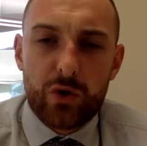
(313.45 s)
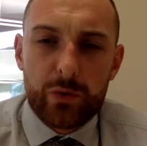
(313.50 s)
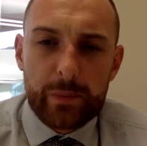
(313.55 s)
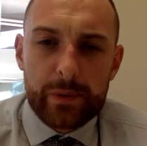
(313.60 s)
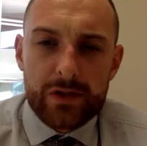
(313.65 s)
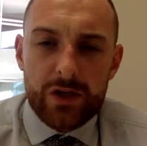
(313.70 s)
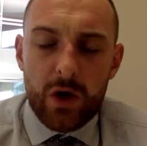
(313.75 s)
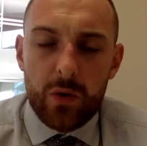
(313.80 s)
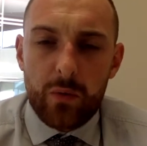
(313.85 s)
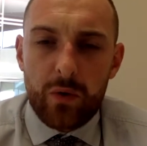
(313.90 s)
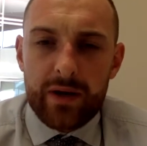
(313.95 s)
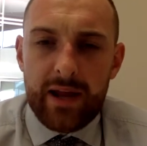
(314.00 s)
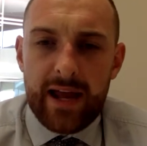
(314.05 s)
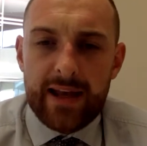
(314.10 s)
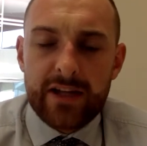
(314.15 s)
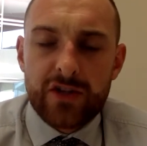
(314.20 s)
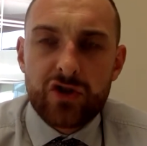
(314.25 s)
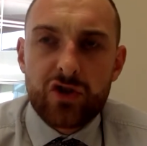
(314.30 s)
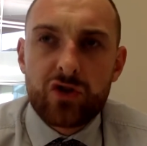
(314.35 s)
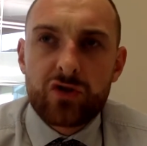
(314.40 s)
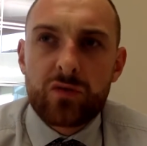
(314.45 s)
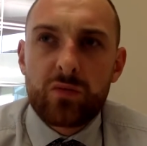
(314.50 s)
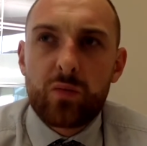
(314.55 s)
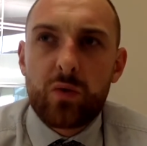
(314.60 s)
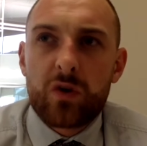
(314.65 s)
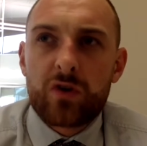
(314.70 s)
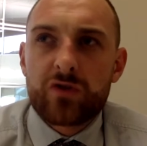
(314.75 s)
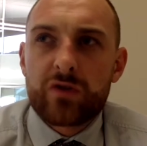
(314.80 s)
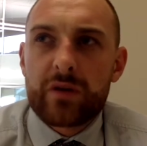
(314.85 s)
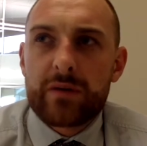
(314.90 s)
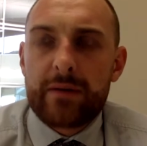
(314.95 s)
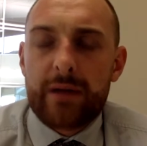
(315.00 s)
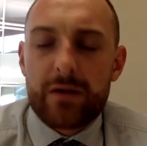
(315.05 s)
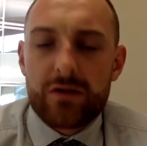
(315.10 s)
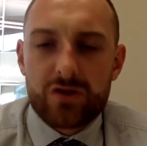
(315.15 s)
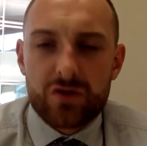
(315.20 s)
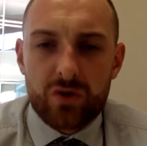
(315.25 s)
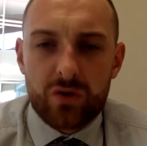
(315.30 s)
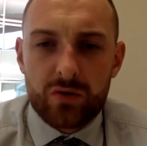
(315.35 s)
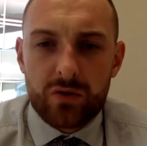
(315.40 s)
And we don't want any children wandering around
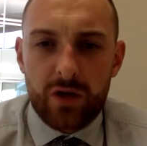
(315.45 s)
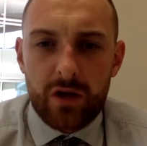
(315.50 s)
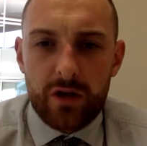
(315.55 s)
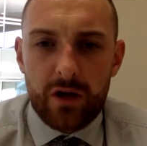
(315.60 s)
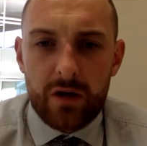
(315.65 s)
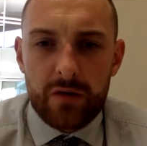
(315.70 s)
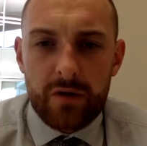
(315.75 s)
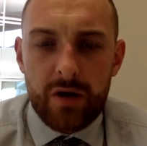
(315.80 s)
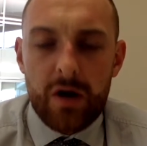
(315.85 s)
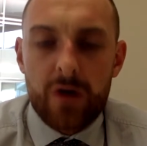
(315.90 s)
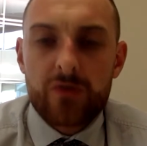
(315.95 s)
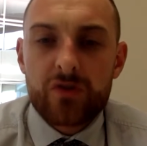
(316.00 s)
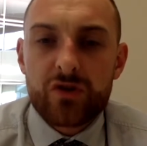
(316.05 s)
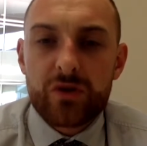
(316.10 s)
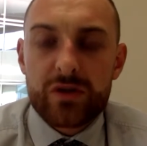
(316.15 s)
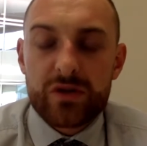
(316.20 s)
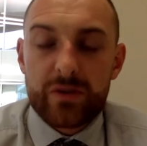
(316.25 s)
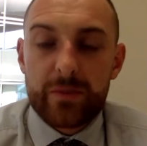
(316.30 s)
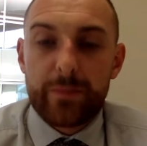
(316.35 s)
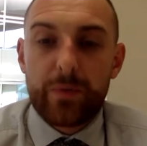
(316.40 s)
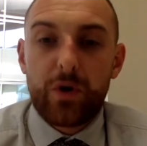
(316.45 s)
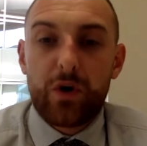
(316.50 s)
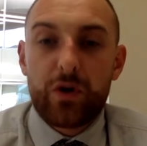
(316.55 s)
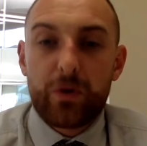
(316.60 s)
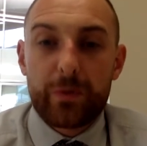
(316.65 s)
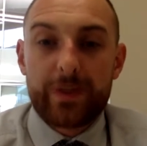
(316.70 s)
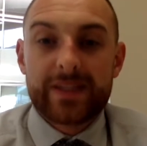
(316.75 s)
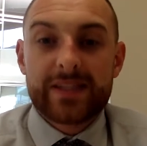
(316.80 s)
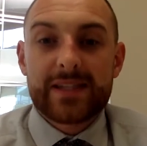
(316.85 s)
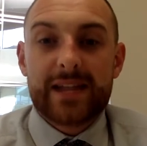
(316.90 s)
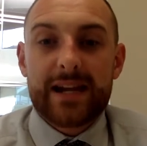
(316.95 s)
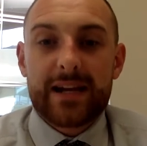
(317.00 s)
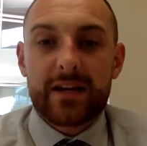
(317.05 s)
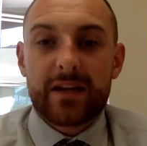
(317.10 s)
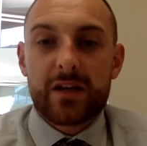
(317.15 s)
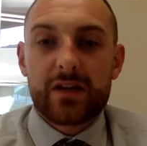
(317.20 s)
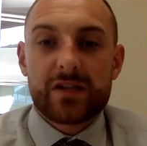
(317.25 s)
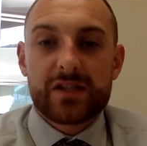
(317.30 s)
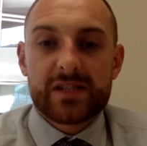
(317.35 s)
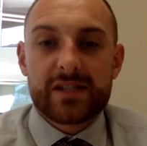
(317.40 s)
the school on their own, so it's important that we stagger
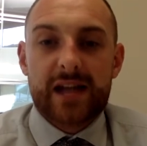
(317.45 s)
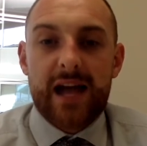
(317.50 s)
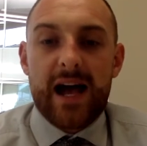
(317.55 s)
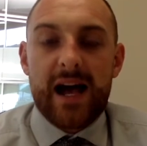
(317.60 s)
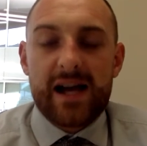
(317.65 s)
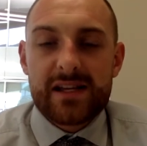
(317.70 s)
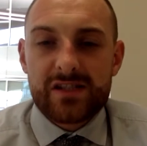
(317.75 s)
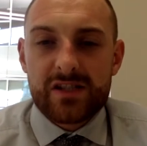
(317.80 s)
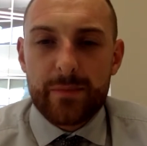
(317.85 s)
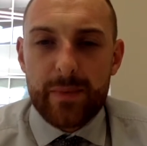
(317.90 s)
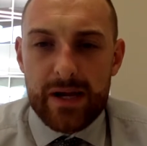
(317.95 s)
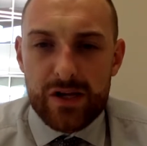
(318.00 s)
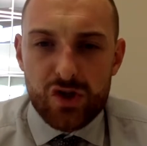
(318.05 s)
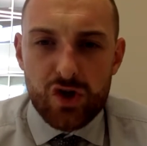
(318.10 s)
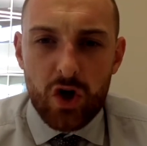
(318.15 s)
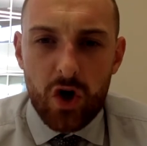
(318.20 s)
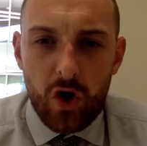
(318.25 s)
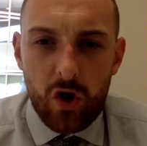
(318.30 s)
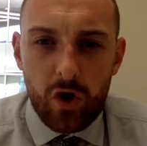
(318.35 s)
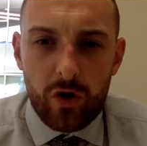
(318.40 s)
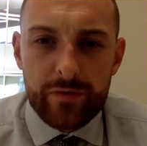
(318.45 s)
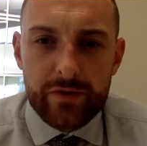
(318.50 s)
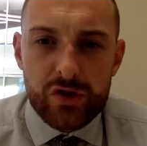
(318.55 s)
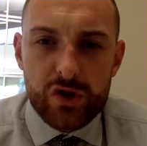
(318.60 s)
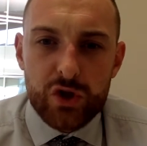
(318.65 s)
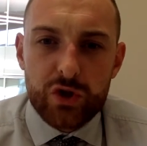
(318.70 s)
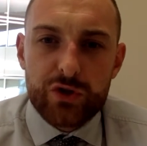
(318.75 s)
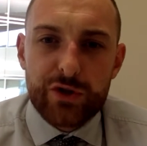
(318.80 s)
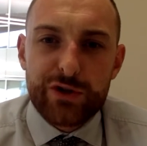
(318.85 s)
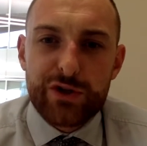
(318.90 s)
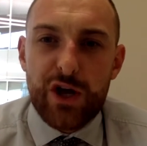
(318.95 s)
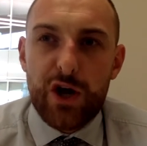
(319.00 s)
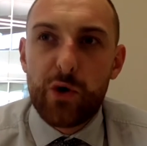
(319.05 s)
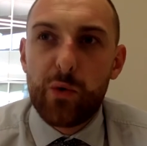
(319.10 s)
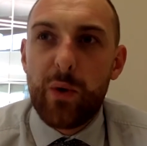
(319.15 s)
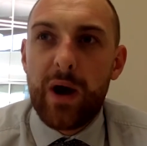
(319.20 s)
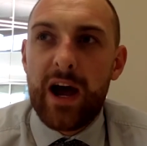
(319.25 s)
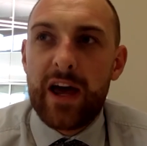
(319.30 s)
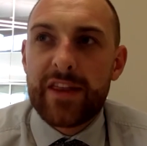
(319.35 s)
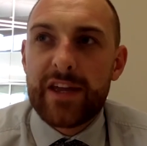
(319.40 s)
those starts to make sure all the children know
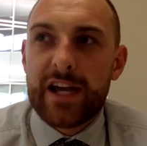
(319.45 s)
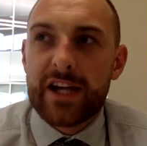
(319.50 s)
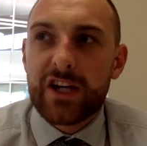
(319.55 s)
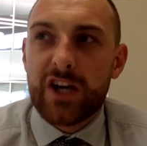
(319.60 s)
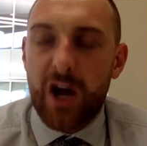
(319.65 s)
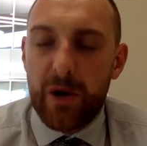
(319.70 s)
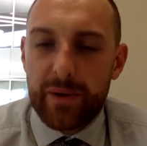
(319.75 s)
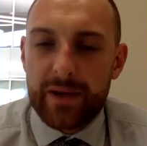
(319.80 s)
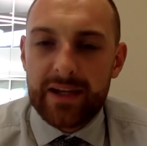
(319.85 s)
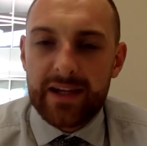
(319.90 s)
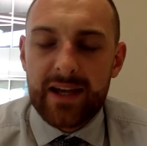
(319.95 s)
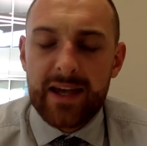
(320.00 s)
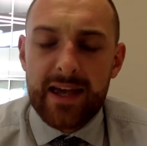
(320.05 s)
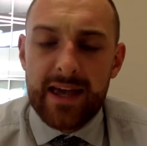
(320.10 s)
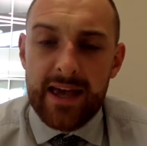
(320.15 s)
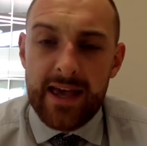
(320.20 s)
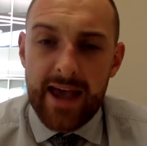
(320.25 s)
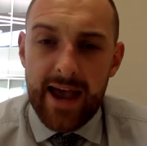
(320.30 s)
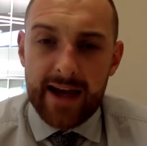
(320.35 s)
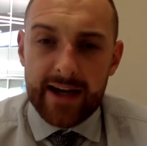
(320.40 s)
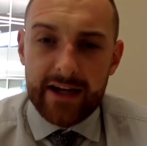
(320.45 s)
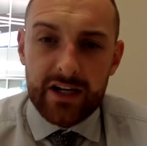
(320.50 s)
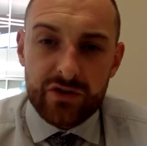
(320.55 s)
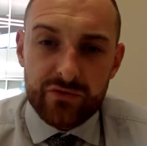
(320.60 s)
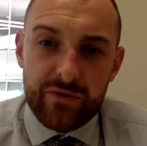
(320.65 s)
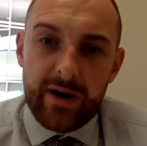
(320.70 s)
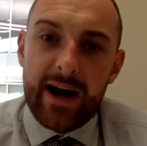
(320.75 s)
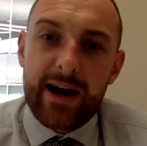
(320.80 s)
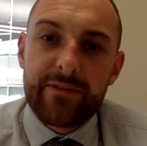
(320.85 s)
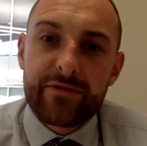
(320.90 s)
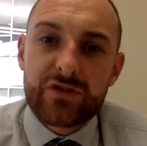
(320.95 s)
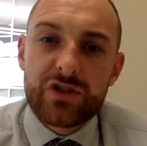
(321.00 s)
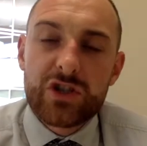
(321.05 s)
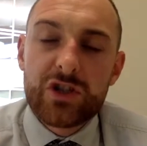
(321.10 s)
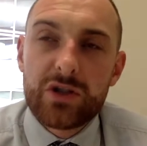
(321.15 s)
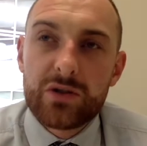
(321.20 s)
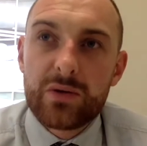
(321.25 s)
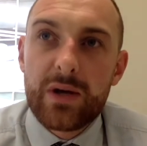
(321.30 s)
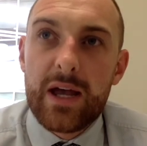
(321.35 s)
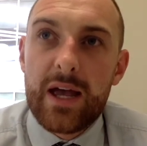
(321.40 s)
where they're going and can arrive
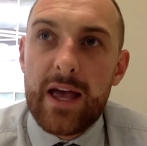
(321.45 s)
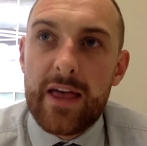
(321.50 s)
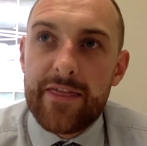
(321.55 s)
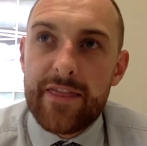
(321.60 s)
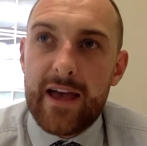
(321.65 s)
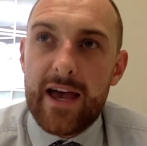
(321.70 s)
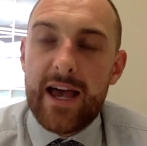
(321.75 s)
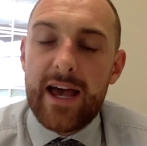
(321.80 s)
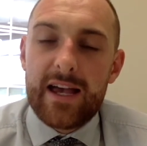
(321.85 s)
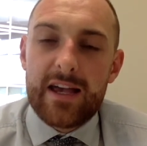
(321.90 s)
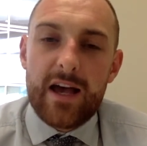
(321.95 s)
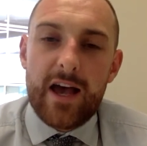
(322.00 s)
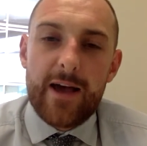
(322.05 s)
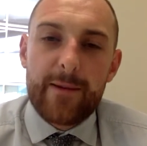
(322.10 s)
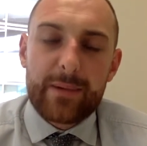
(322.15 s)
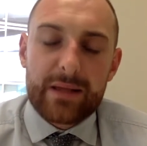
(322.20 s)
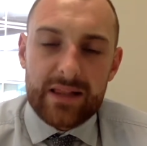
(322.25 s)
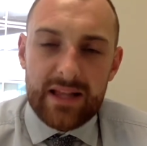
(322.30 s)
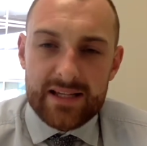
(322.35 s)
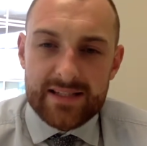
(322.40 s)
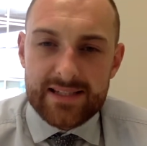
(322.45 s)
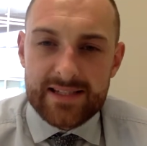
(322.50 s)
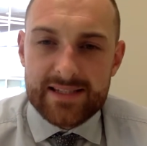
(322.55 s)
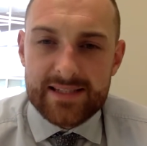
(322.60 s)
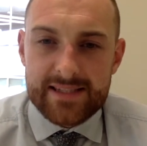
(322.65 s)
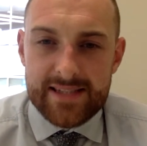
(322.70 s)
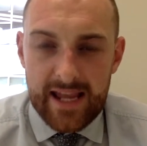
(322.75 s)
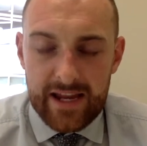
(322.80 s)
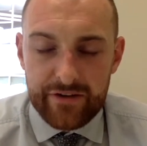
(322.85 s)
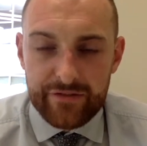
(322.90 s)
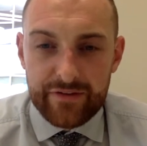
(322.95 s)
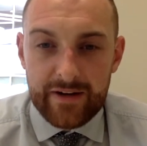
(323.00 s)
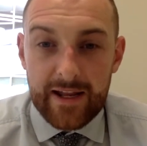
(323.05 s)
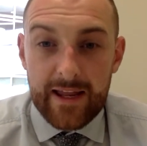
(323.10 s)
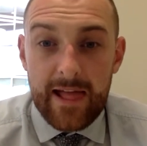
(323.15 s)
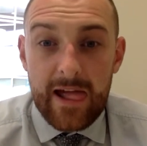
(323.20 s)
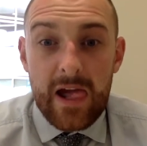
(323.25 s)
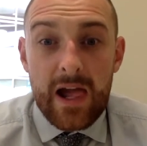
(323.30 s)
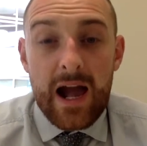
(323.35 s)
to their classes safely.